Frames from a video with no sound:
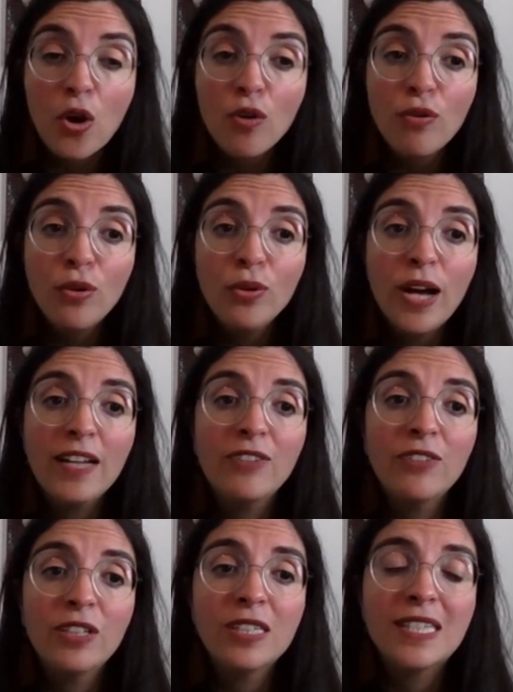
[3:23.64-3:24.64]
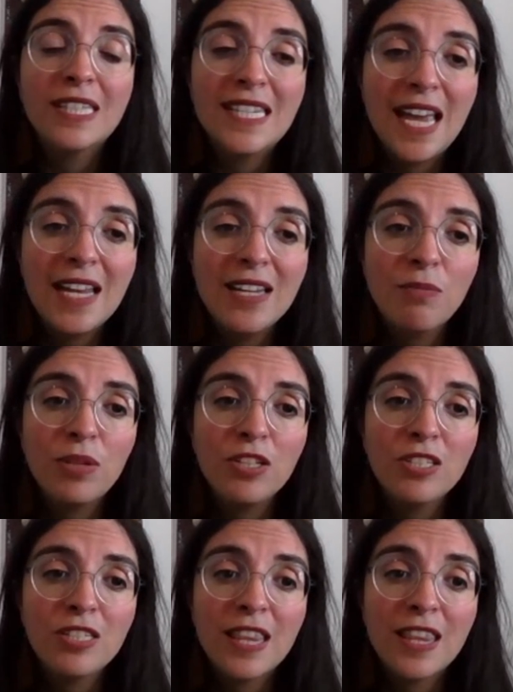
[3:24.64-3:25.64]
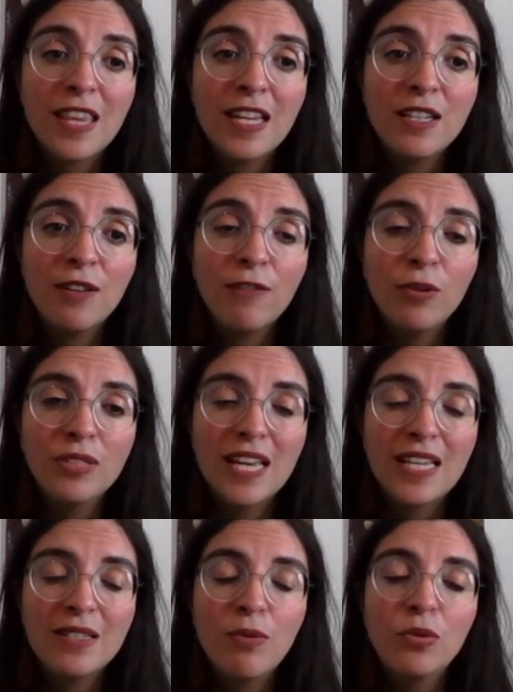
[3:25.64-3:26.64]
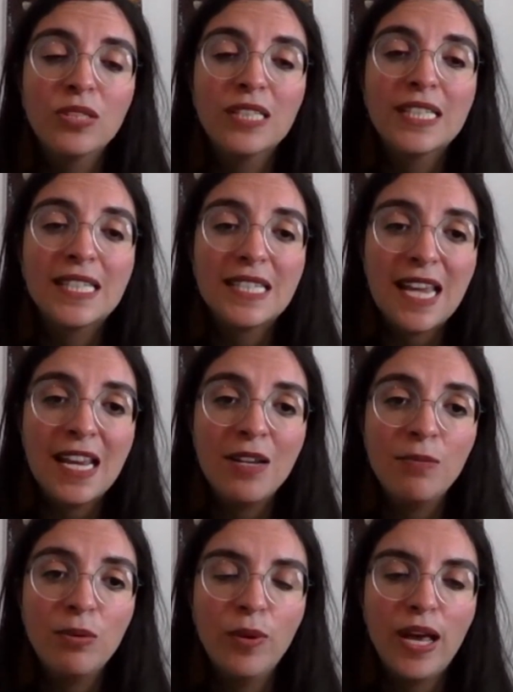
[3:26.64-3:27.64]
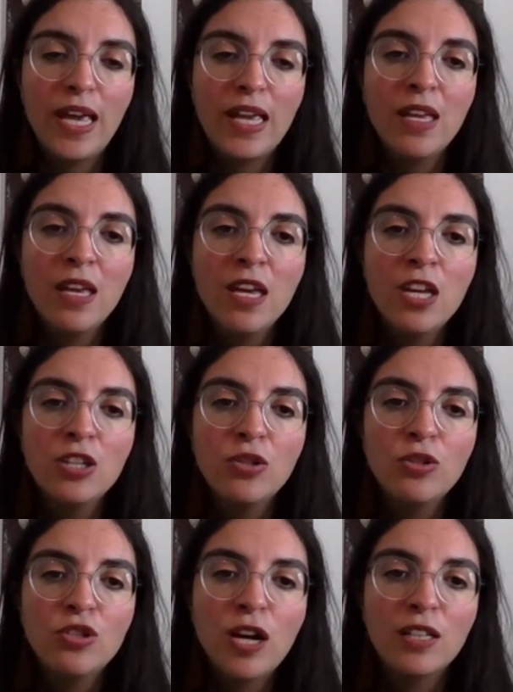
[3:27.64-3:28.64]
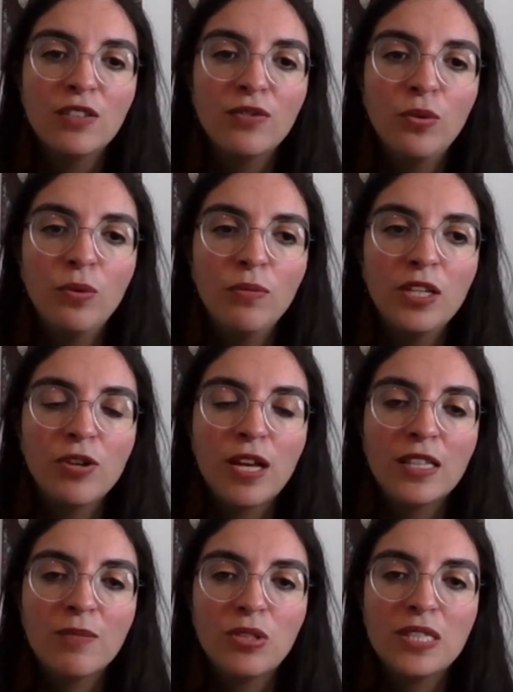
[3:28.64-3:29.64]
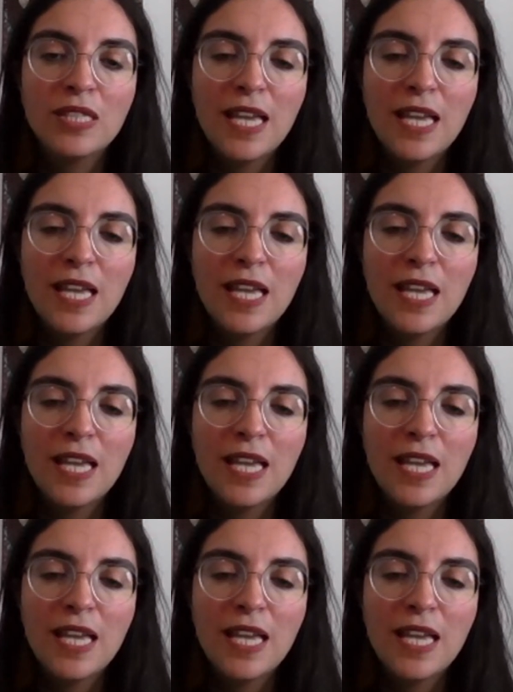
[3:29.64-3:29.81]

Overall, advocates tend to pitch synthetic fuels as a more sustainable way to transform the transport